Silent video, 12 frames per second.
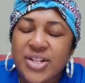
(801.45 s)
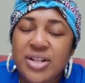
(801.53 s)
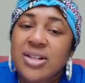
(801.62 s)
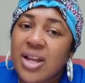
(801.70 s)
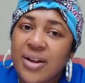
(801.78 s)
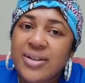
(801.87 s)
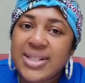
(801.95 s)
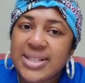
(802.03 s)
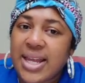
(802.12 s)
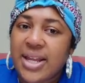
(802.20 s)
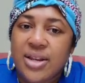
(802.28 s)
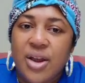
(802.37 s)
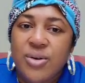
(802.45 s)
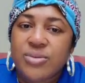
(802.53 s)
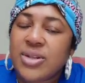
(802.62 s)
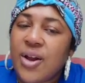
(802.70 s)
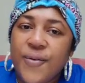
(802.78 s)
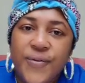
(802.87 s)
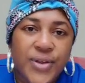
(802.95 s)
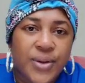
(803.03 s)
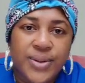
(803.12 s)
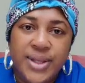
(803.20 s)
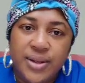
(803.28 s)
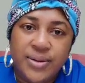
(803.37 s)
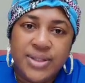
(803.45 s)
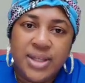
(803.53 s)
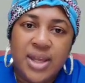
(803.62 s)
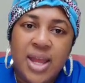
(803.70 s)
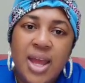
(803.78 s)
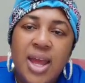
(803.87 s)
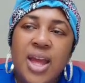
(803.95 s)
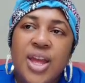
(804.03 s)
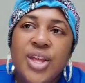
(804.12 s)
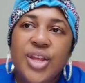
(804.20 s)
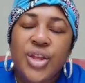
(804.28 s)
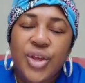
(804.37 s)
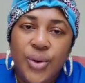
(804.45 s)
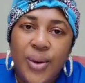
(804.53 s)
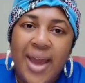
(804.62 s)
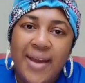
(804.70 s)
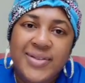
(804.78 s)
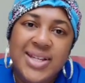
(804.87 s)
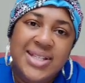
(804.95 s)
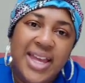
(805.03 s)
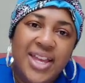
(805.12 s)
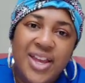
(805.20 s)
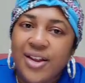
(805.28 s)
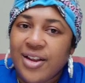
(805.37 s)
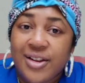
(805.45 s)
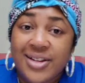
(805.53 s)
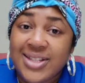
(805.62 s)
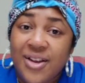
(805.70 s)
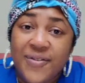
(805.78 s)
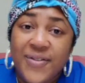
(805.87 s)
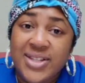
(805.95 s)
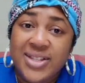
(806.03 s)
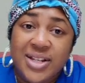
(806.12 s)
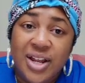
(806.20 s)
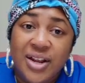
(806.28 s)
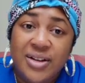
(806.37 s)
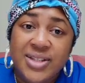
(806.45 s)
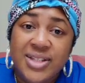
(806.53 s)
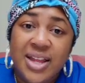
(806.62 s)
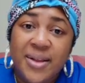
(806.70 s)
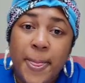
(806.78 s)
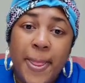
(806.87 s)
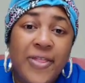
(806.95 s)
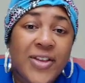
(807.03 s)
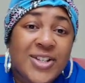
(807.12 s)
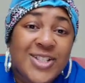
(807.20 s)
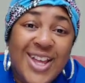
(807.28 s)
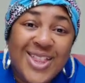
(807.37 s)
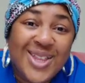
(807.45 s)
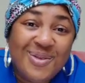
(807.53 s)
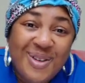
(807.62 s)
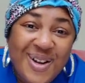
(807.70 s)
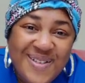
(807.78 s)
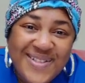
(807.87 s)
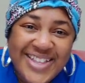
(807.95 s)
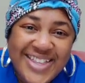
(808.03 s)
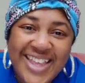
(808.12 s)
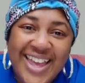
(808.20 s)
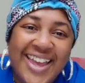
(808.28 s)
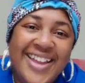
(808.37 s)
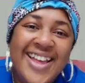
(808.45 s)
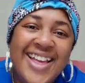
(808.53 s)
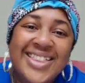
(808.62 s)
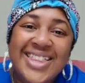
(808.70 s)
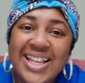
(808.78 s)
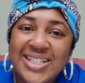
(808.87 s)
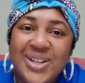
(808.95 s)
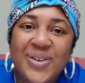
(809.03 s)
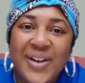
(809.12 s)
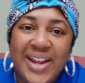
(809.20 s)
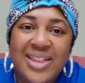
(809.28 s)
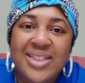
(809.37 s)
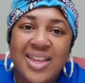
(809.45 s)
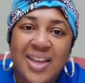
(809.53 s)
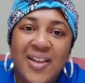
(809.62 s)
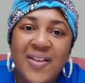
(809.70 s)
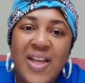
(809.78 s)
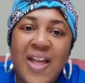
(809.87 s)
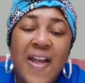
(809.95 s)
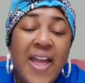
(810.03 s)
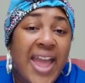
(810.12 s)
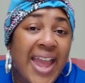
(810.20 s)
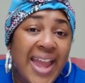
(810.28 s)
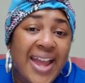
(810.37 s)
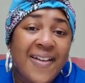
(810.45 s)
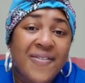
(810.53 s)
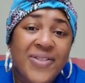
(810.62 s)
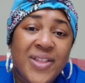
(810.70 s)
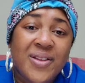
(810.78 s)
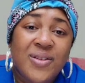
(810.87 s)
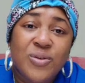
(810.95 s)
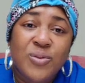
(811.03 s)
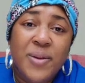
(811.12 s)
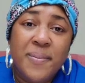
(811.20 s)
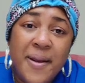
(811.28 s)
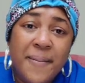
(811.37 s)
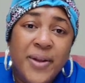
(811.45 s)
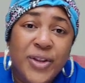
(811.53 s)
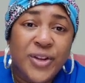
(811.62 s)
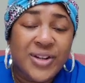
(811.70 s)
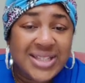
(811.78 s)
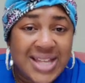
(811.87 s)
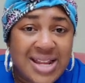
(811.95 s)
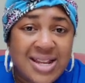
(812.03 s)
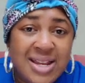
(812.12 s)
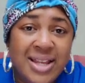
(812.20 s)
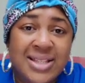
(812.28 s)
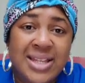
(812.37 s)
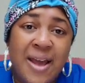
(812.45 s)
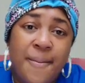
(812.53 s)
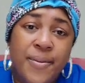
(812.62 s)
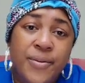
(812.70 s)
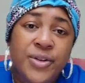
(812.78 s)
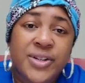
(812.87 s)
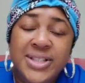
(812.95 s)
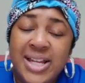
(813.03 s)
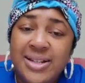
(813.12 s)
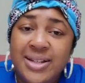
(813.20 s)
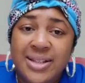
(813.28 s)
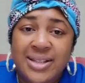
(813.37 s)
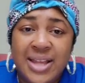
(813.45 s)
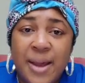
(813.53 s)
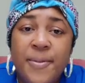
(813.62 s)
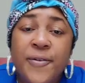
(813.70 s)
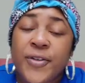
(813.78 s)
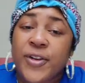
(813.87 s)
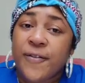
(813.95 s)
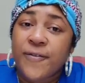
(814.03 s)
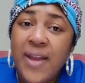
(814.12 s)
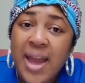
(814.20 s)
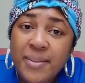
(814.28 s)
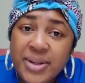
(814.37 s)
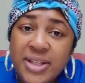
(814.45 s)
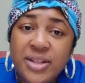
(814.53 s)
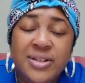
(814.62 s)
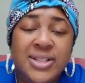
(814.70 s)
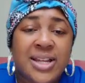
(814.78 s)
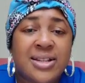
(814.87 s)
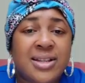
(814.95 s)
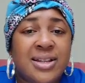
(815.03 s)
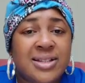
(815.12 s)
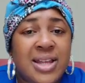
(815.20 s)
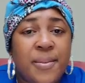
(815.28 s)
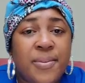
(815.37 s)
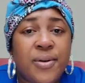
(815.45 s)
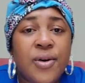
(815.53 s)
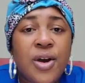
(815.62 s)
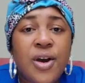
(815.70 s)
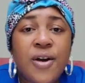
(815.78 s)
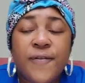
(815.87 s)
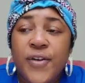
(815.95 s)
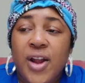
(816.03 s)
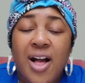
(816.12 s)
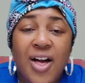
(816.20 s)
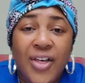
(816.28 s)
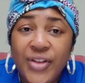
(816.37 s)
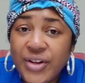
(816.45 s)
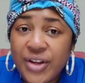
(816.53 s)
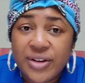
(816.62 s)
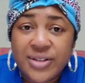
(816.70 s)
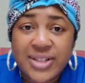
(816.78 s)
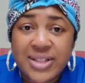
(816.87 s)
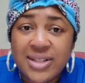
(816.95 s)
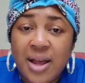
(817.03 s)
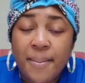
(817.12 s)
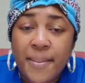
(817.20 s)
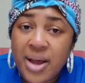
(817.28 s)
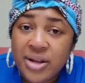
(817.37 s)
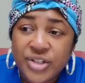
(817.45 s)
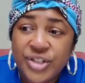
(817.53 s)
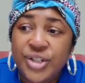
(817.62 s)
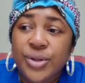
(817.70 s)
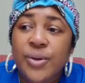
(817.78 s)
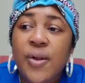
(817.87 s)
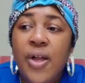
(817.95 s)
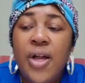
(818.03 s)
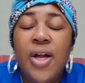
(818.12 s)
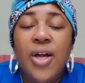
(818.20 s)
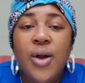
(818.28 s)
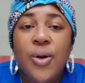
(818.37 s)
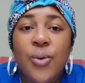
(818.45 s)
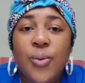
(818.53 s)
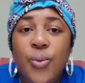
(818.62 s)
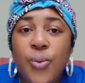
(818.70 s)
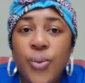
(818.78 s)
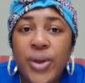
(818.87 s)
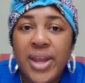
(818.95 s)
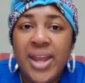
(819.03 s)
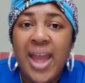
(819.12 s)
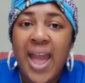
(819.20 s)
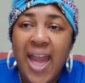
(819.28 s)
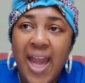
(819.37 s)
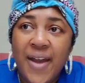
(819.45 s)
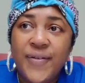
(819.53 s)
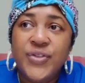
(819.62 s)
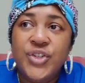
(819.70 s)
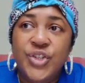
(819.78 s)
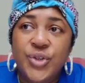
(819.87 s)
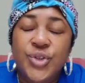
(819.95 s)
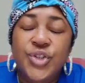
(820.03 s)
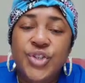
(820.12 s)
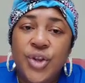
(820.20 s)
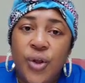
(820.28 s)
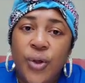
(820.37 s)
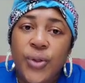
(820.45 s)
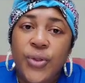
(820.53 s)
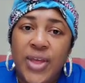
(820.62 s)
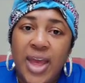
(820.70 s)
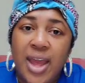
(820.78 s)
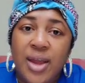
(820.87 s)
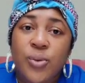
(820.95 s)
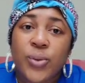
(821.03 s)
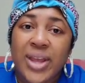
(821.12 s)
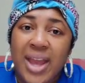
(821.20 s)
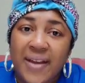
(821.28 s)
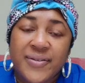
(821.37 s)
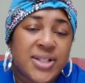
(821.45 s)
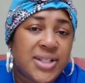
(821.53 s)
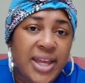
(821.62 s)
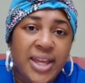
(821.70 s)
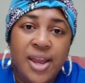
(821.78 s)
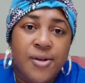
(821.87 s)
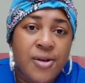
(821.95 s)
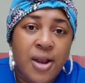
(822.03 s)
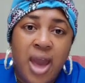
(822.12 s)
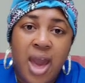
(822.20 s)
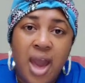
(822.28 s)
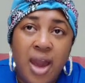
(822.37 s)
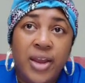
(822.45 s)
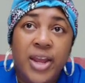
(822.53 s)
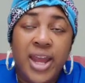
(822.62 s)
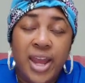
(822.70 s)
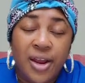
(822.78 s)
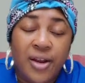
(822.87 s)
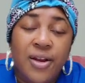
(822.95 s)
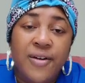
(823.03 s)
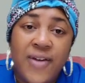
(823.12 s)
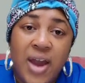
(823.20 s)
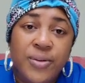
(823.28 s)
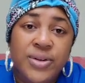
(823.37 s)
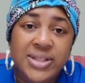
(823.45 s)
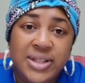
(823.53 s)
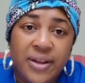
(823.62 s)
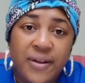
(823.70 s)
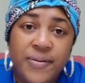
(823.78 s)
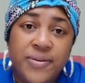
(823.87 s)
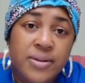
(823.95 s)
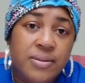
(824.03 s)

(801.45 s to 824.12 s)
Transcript: Learn to say no. Don't feel guilty. You have to take care of yourself as a nurse. And there's nothing wrong with that. That's a great thing. And remember, you're setting an example. You're setting an example for your family. You're setting an example for other nurses amongst you. We have to show that we have to take care of ourselves.